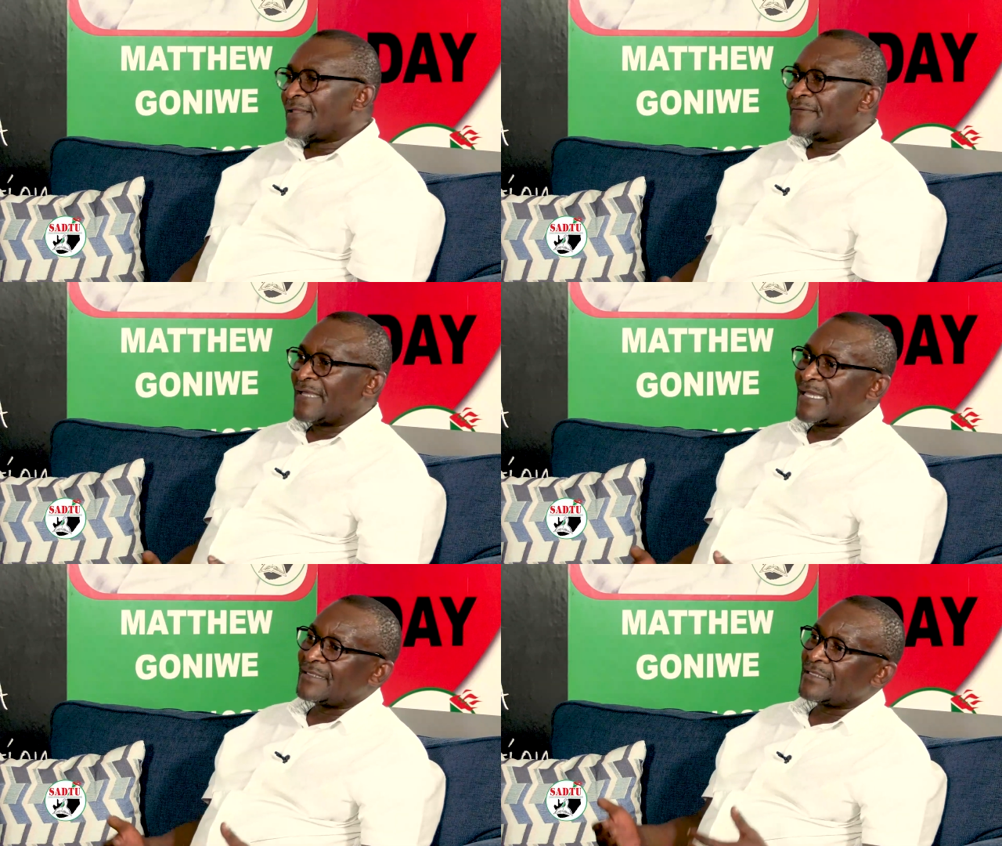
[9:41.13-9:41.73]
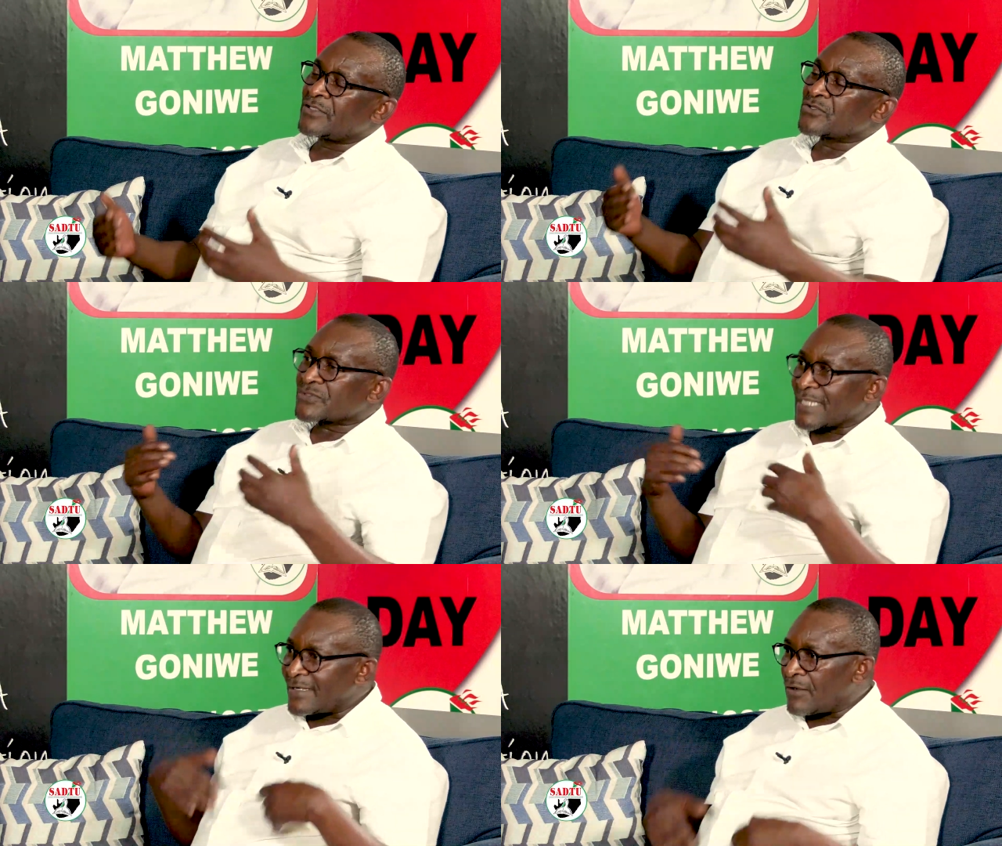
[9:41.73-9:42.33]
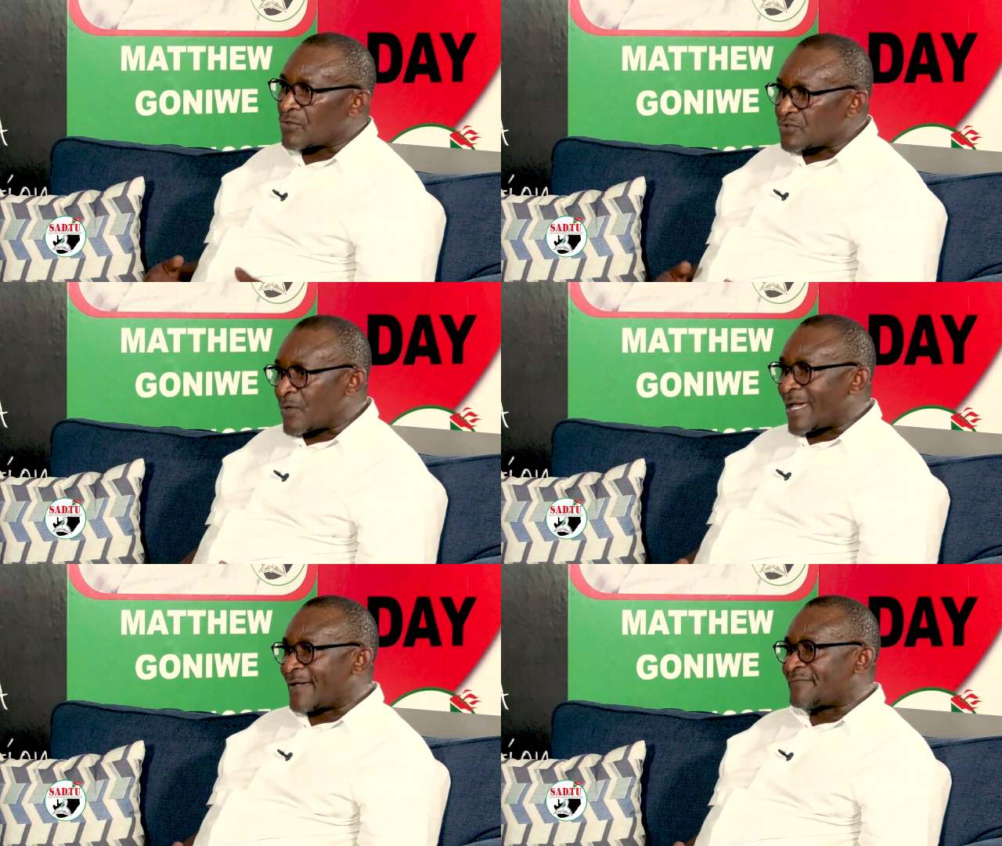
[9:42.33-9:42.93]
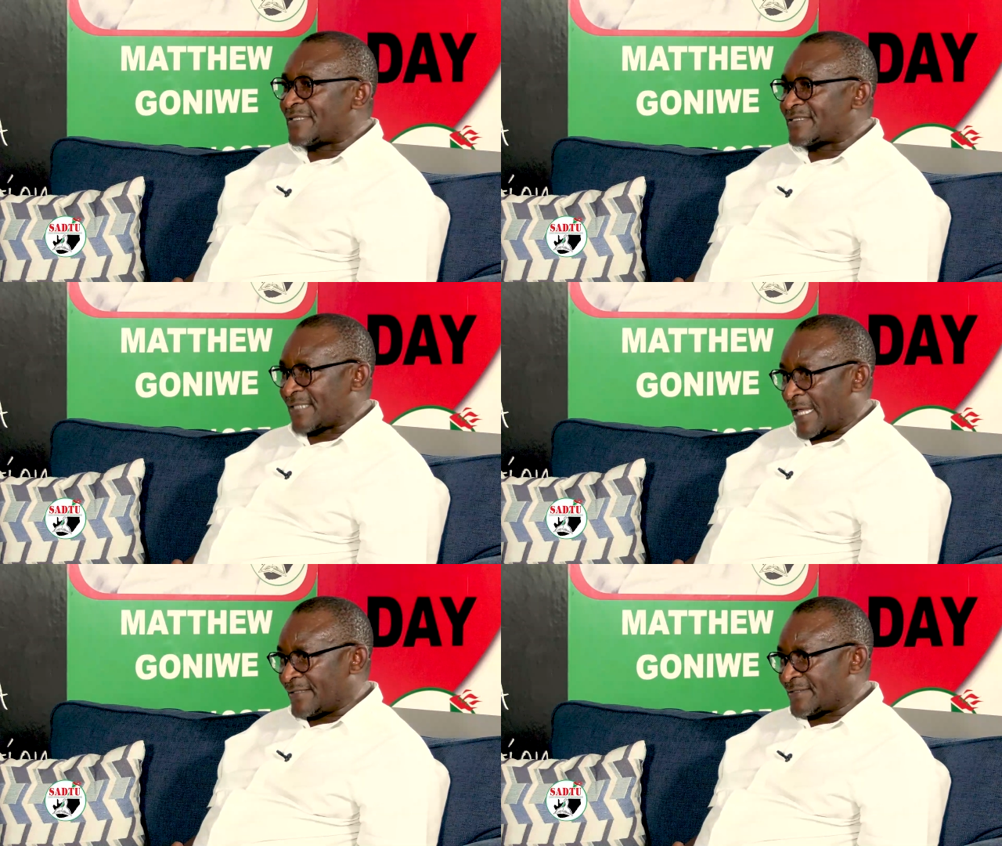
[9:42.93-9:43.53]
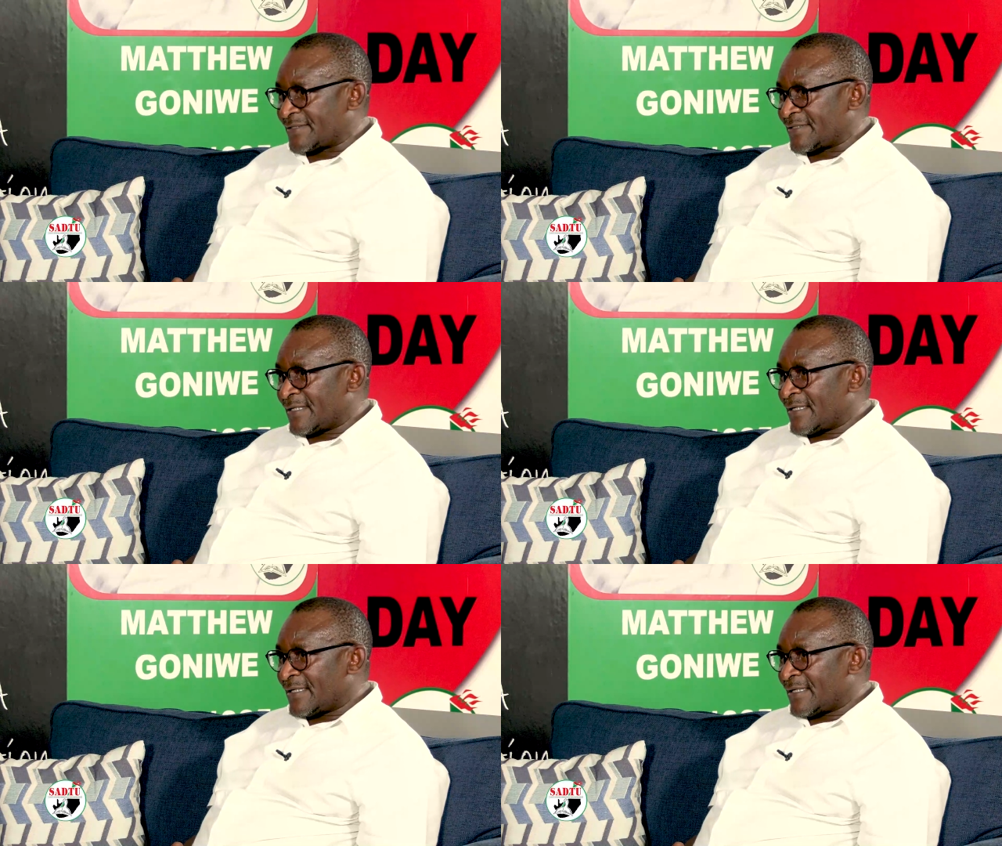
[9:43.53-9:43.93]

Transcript: Then you then also have the state.